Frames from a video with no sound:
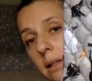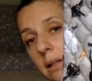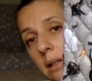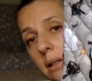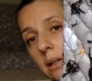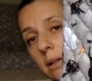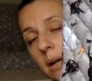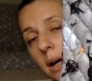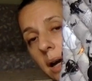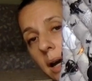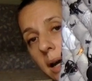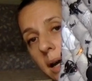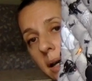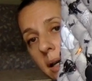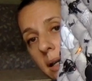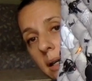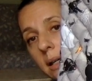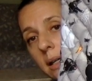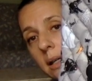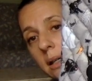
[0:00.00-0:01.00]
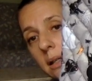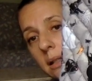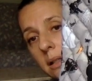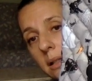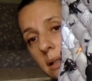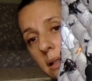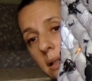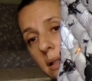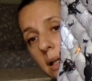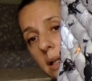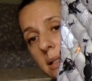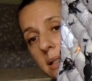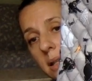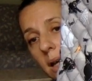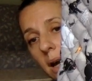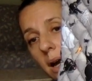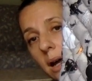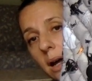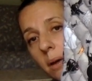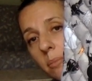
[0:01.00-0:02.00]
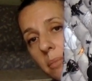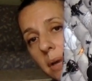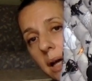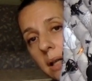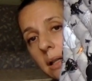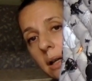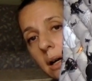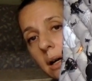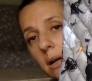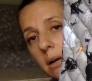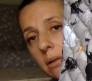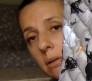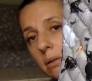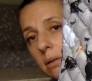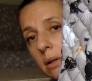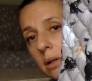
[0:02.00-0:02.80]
gray. It's got a mellow,